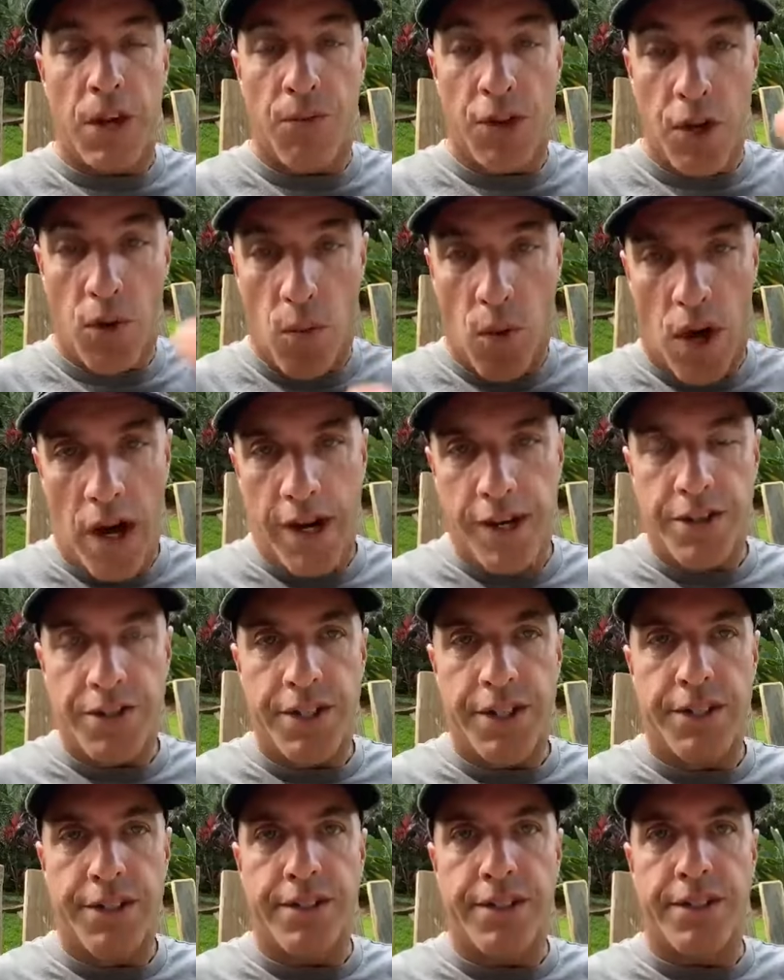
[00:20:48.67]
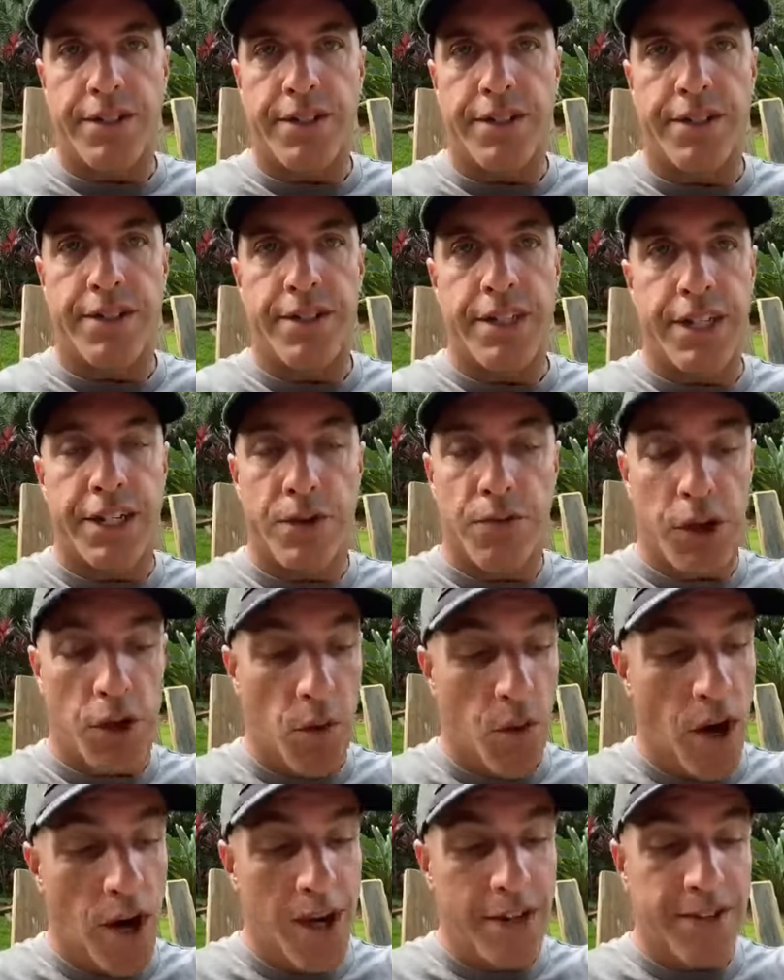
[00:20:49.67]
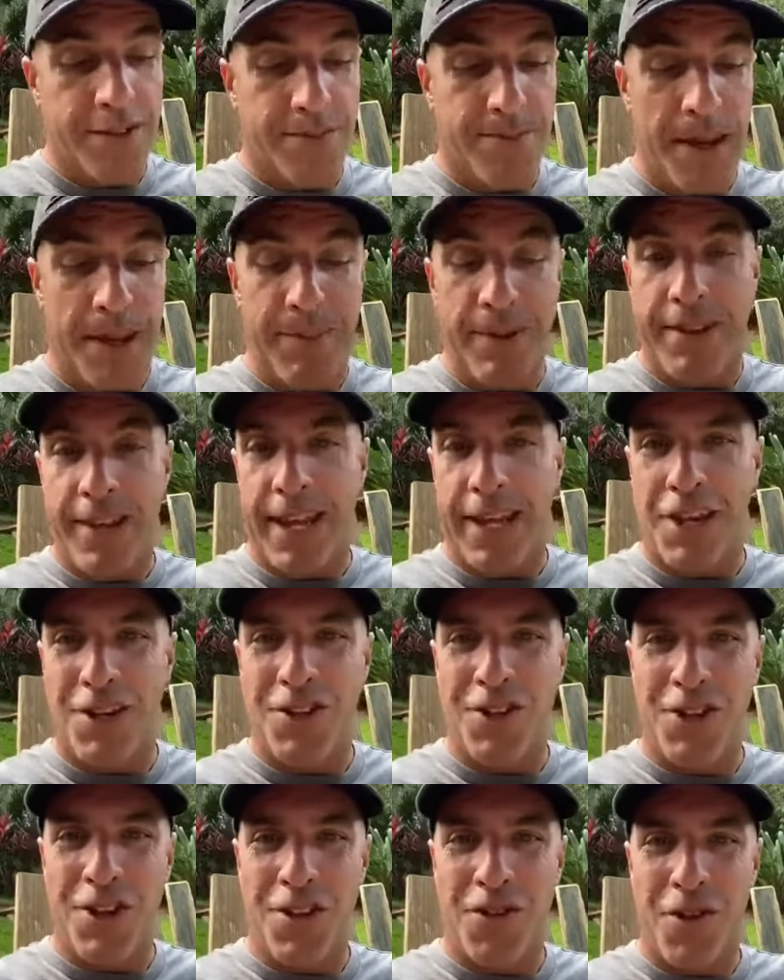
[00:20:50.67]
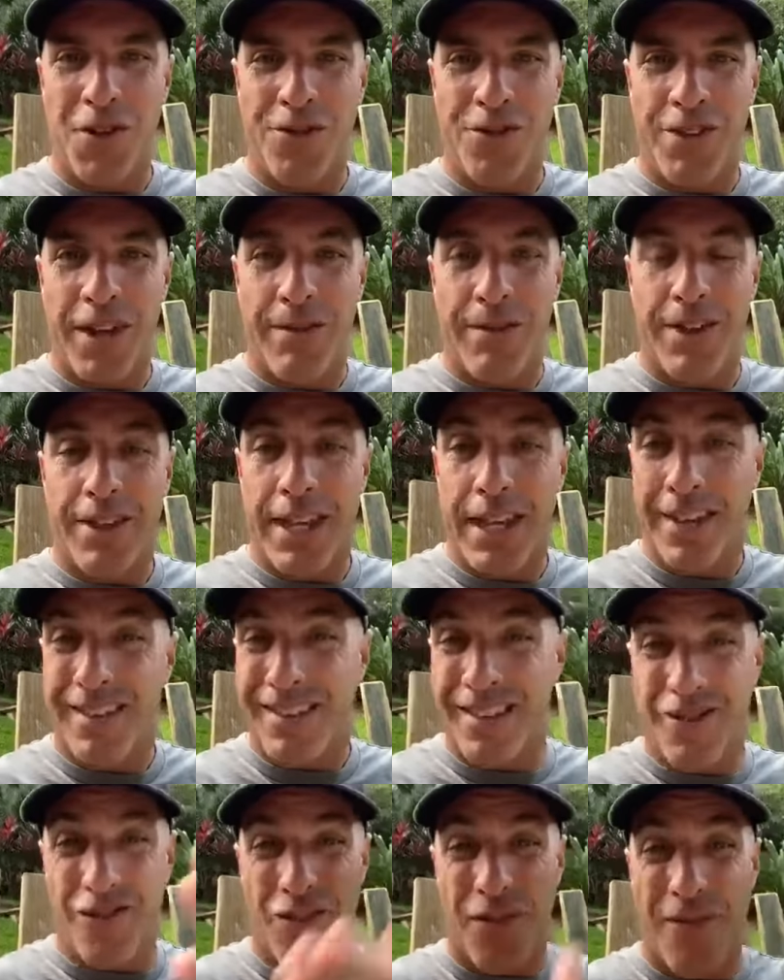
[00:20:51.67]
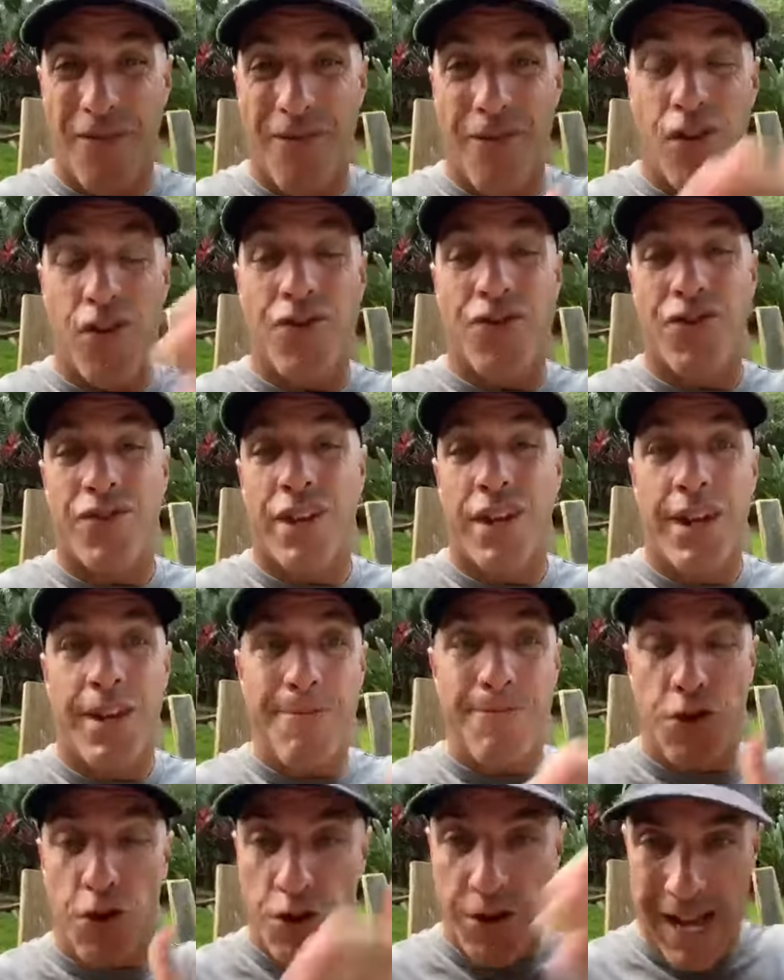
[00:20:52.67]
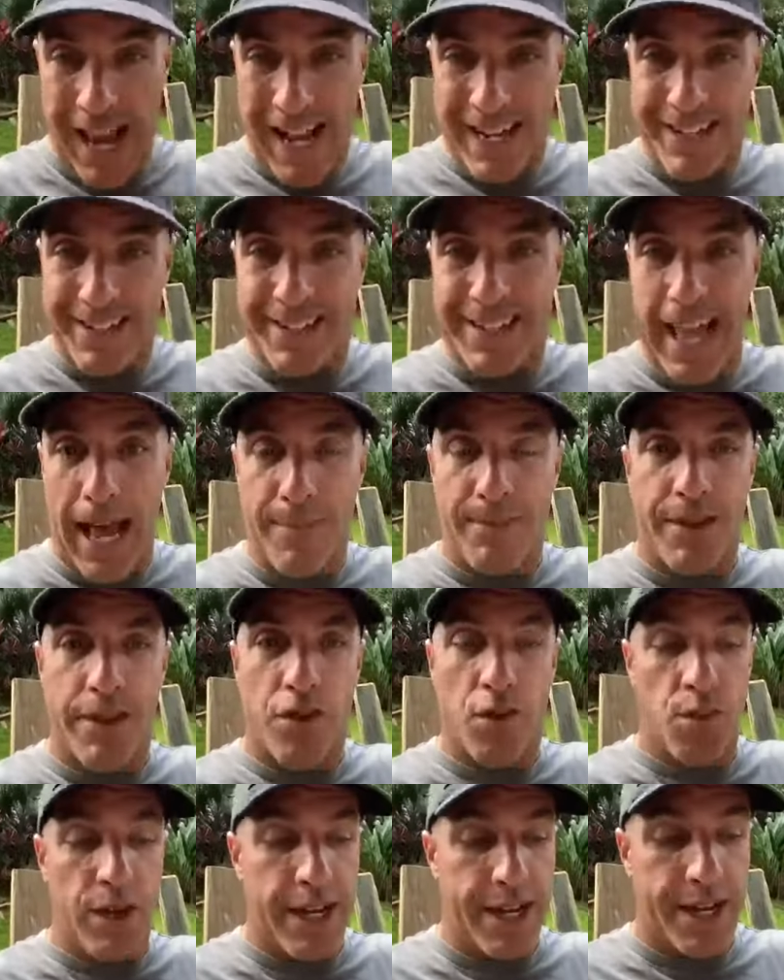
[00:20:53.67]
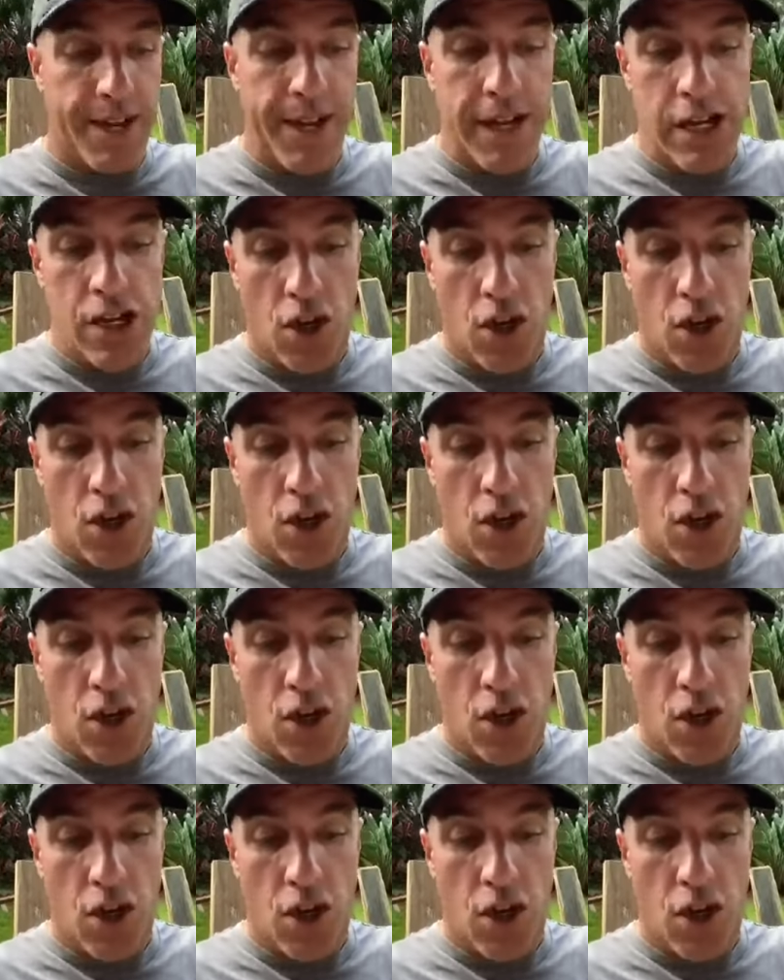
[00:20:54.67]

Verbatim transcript: It requires consistency and it requires maybe taking a look at those seven things as your first, your next step this week.